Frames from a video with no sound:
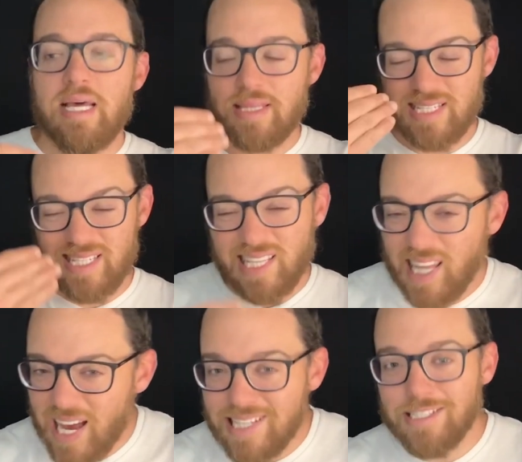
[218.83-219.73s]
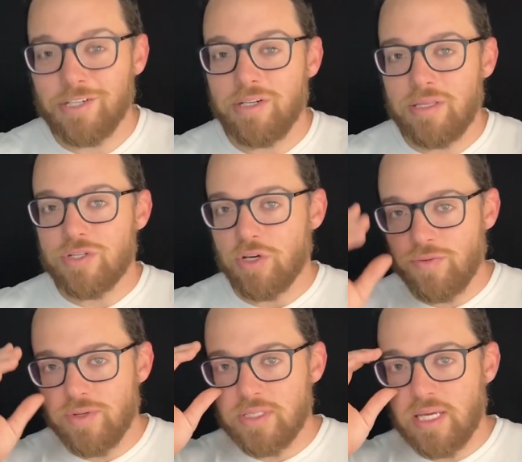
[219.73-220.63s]
that slides underneath the
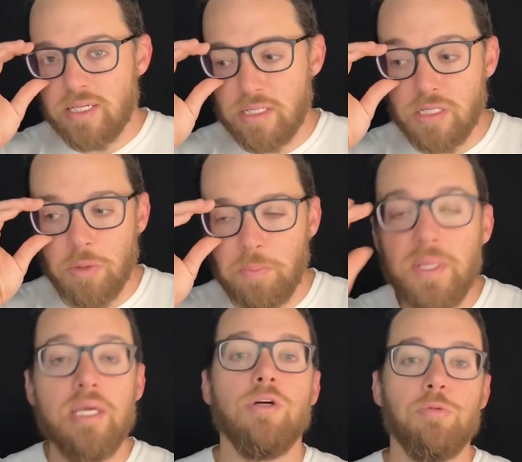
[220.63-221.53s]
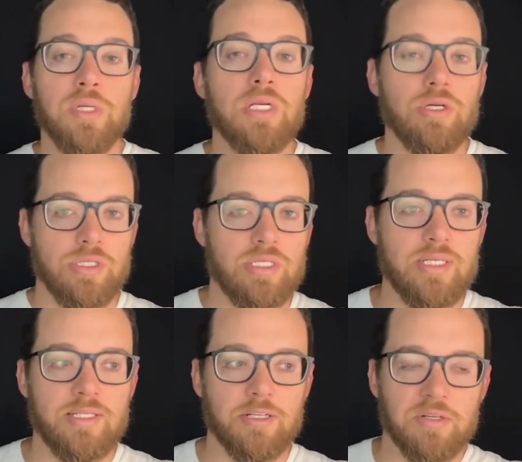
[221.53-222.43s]
surface that doesn't appear to be
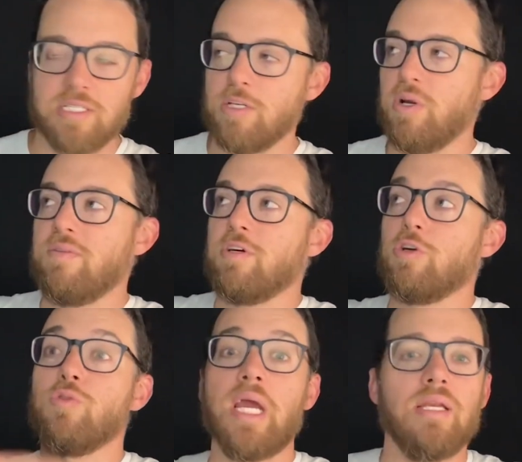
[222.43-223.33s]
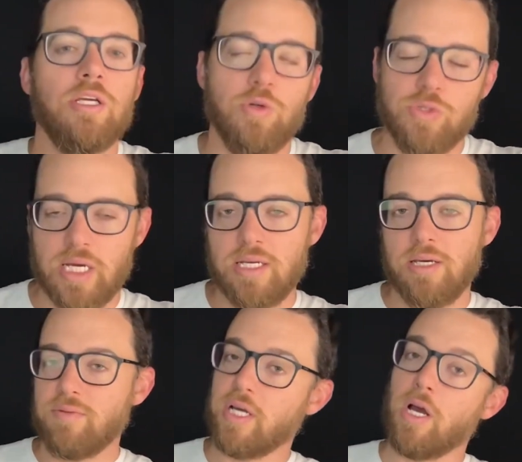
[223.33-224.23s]
narcissistic because they don't have the grandiose
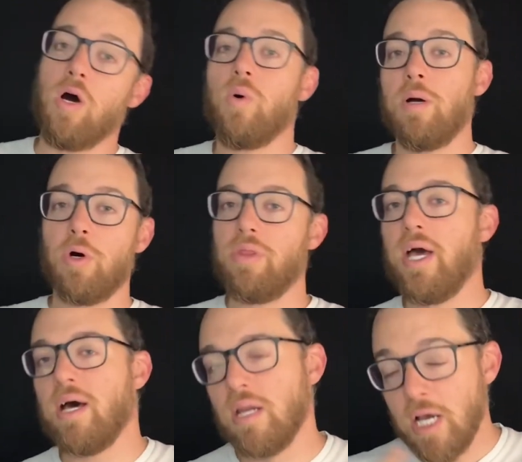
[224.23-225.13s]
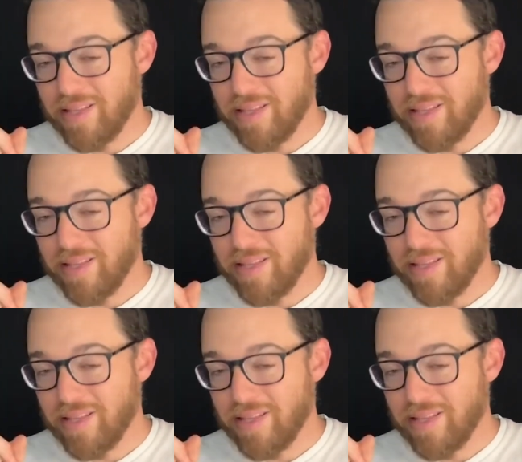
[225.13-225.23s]
idea of, like, oh, I'm all that.